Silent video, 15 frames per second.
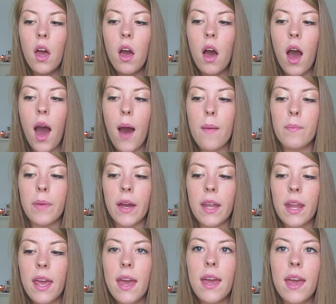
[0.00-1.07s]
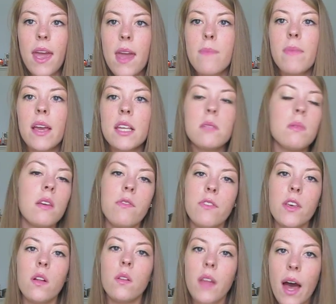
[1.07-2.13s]
But it makes me
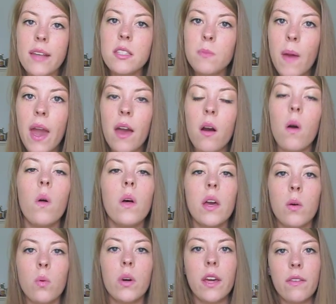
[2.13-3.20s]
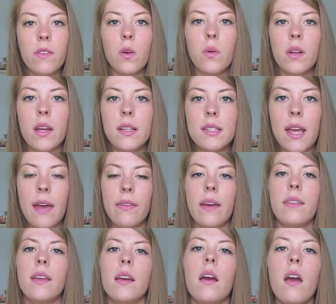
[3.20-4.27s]
feel less pale. It will give you a nice tan
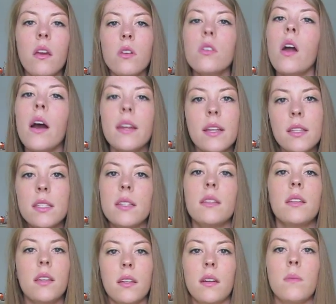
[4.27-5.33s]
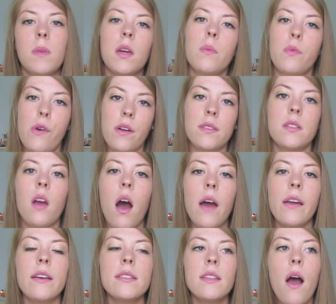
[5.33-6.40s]
line. Like, you're not instantly going to be a bronze
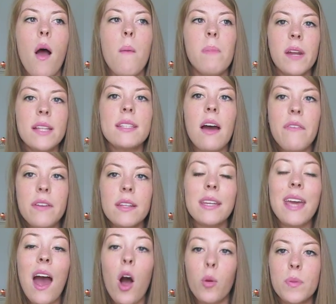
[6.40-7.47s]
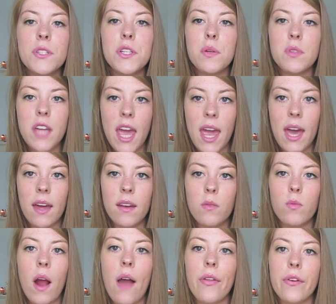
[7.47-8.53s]
goddess, but it definitely helps you
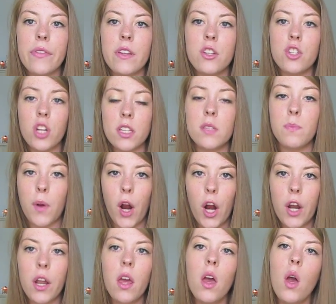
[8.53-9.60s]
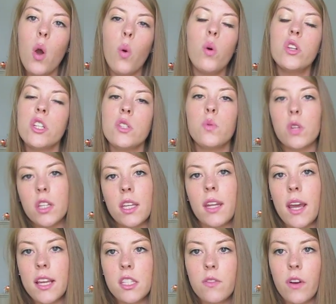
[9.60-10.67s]
tan rather than just burn, which is really
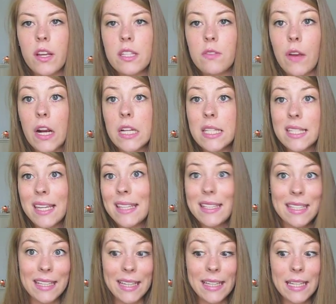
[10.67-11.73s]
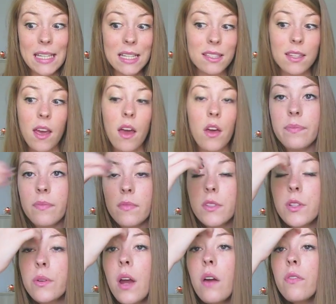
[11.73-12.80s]
nice for us fair-skinned ladies.
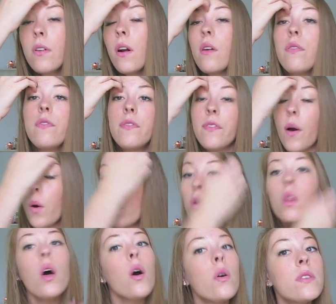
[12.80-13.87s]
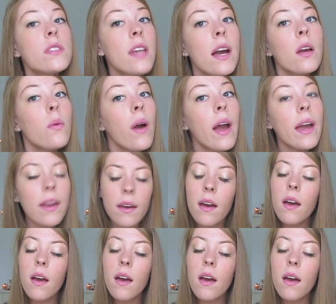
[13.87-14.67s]
So now for a faux glow segue.